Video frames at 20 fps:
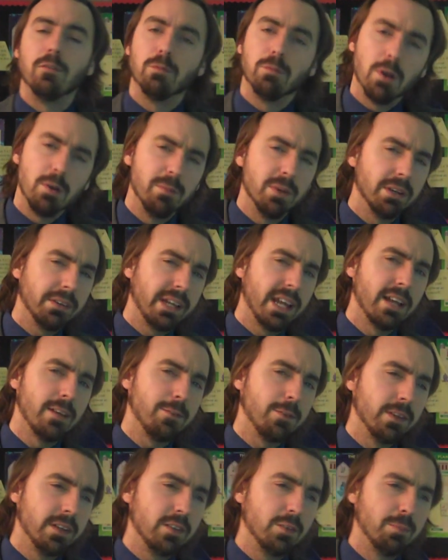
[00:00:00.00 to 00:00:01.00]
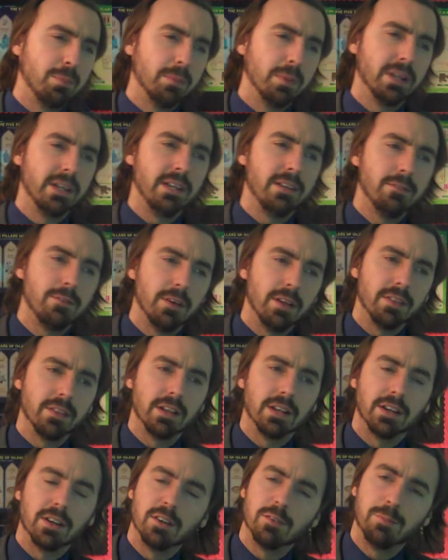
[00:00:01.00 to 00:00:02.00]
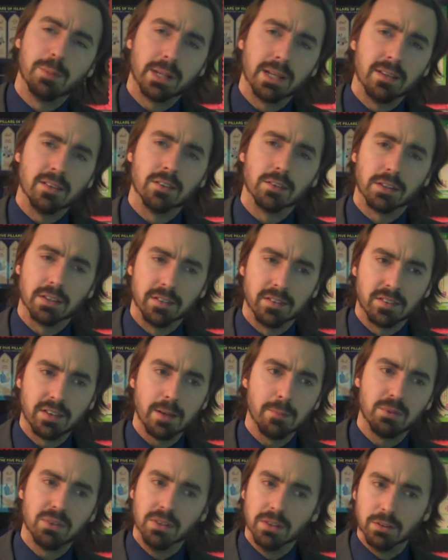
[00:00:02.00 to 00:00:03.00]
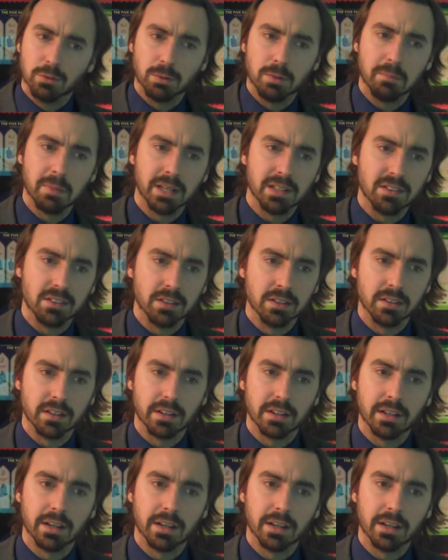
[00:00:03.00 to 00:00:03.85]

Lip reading: Roman Catholics believe that life begins at conception, as we mentioned